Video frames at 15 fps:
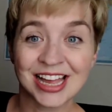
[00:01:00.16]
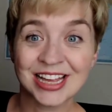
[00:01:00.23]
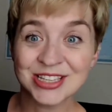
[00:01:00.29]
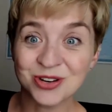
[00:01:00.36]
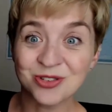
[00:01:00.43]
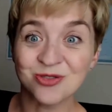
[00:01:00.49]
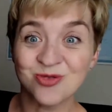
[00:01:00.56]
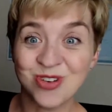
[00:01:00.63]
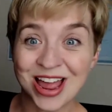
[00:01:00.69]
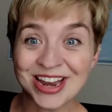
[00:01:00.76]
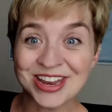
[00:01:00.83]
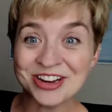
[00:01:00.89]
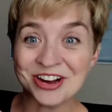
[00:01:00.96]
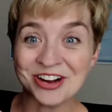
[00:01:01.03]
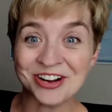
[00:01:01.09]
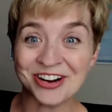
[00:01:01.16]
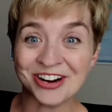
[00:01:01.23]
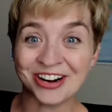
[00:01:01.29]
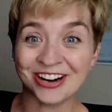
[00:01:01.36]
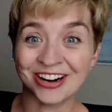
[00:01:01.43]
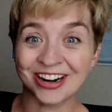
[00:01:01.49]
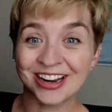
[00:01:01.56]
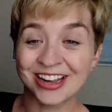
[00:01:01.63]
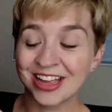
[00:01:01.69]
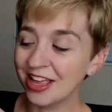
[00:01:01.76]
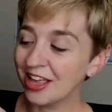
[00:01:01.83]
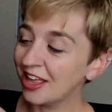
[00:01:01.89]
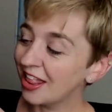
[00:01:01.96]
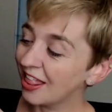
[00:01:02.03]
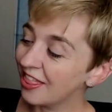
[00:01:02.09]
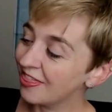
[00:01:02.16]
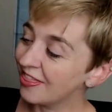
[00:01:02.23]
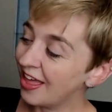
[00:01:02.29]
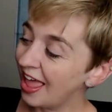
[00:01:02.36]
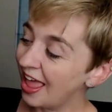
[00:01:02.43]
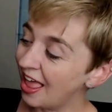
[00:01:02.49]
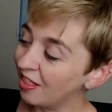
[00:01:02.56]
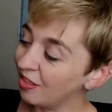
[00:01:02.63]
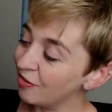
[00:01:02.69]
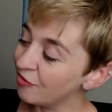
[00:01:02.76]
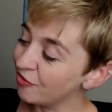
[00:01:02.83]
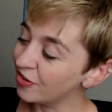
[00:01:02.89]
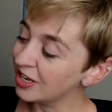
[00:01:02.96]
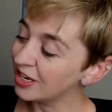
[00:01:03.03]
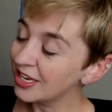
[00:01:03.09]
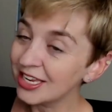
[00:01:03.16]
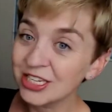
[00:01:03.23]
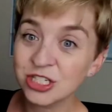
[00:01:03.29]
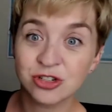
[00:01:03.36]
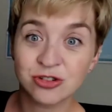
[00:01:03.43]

It's a red car. The elephant is